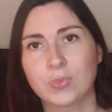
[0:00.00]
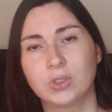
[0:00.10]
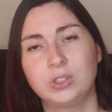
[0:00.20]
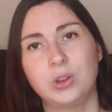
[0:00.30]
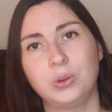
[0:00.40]

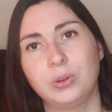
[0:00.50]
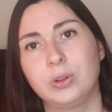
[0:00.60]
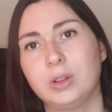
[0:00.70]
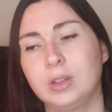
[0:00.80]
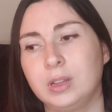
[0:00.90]
So
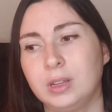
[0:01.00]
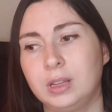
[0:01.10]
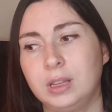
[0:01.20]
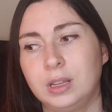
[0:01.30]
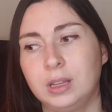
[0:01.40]

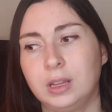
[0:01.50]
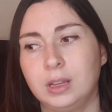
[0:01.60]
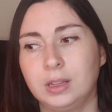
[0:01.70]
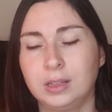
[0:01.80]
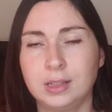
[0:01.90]

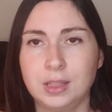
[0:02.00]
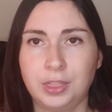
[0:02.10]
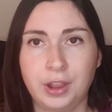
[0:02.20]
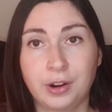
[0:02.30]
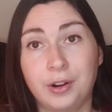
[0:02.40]

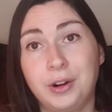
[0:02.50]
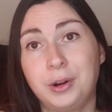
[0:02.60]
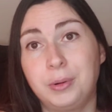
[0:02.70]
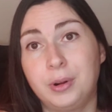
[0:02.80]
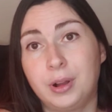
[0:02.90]
there
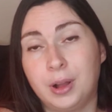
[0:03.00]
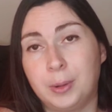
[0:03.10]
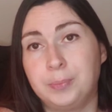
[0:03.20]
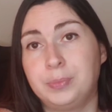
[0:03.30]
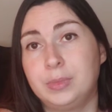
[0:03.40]
are
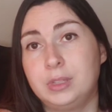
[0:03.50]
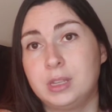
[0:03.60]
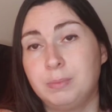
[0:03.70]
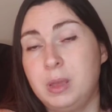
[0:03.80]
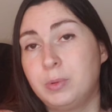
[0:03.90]

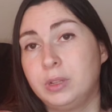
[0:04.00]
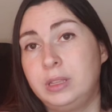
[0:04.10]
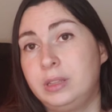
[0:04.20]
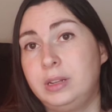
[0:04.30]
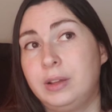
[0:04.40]
some people
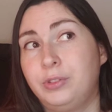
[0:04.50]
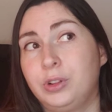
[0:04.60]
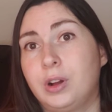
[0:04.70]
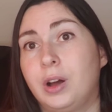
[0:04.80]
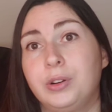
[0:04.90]
in the Neville
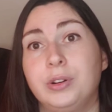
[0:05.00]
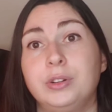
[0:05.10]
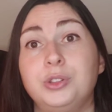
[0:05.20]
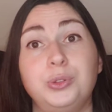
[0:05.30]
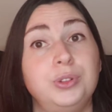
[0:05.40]
Goddard
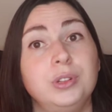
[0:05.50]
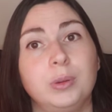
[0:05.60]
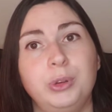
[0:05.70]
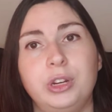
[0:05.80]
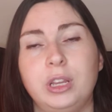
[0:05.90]
student
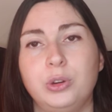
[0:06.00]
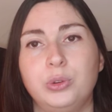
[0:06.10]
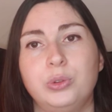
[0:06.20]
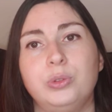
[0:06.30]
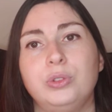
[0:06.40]
community
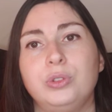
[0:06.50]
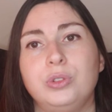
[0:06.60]
who